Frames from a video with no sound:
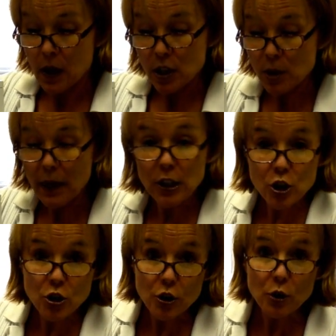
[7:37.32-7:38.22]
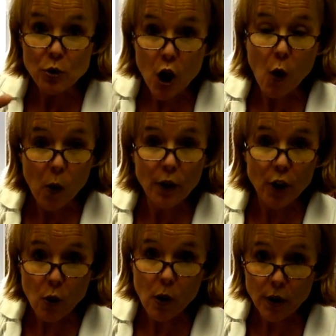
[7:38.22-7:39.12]
to make sure you know where the
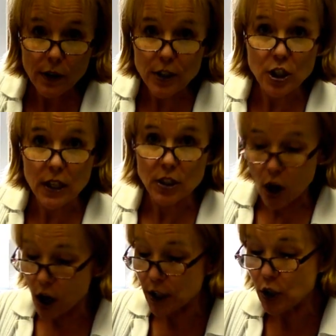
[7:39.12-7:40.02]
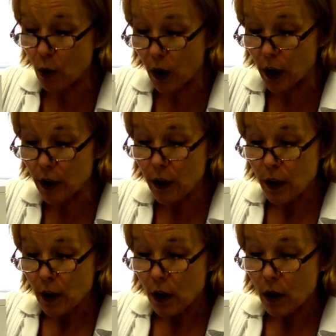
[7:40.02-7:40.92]
1/4 inch is on your
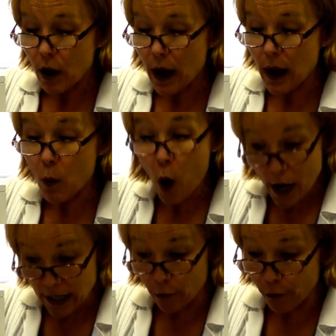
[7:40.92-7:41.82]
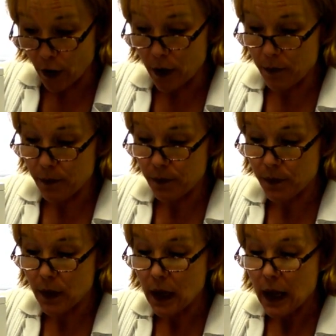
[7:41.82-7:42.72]
walking
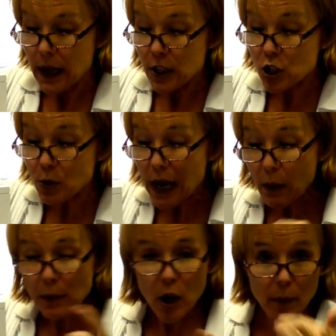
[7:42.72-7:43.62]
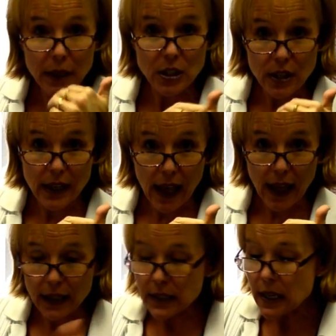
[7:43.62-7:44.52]
foot. So now I'm coming to the
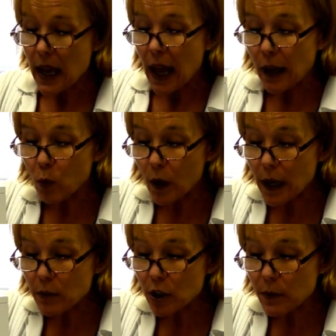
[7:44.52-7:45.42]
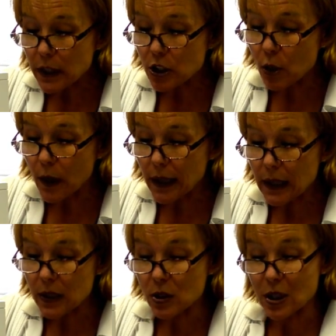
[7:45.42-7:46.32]
end, and what I'm going to be doing
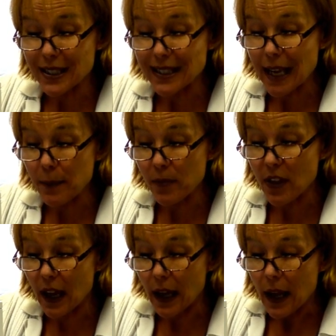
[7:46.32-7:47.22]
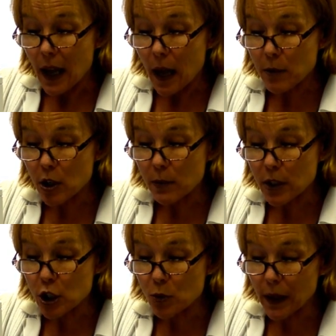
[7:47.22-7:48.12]
is the same thing. I'm going to be
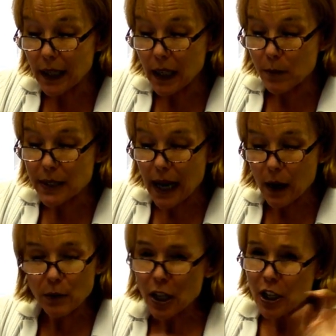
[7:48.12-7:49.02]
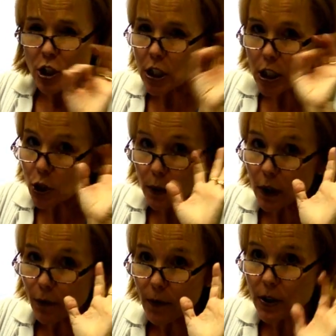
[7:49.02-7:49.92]
shrinking them down, just 3
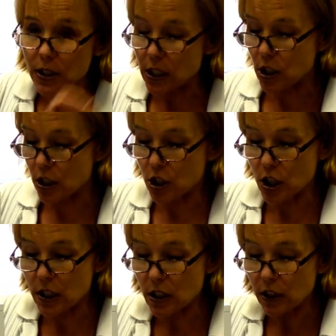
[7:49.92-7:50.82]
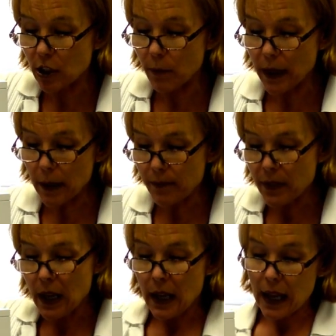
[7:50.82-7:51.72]
or 4 stitches, just a little bit.
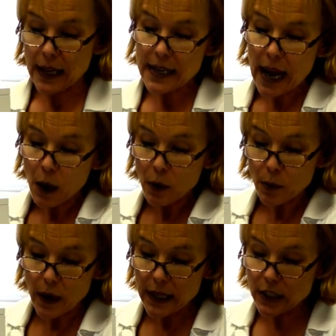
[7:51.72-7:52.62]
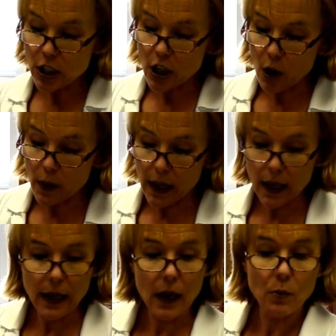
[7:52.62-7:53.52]
And now we're ready to go
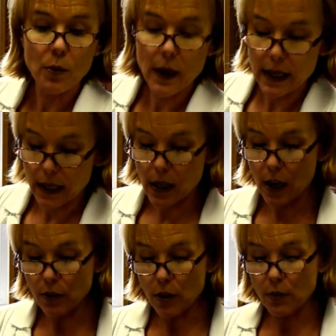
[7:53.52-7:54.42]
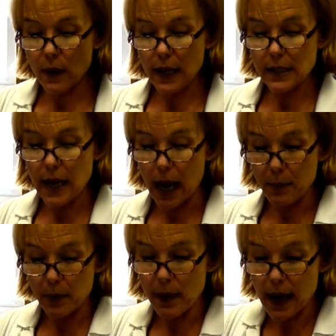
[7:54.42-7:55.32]
in, and we're ready to cut the thread top
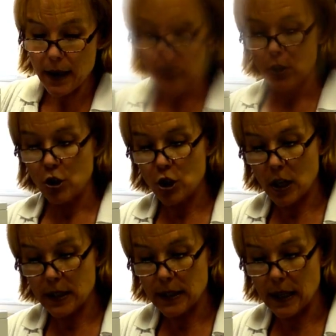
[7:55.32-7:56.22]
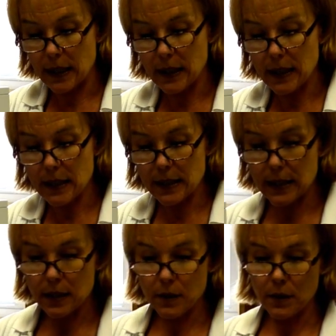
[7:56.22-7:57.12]
and bottom, just like
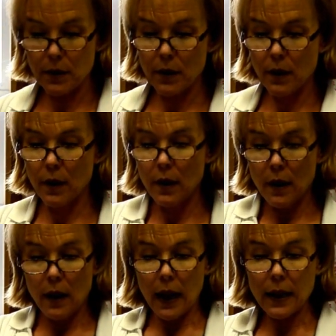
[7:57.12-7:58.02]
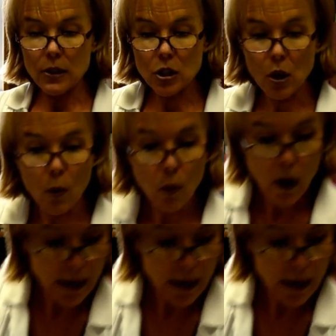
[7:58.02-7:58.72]
this. And so what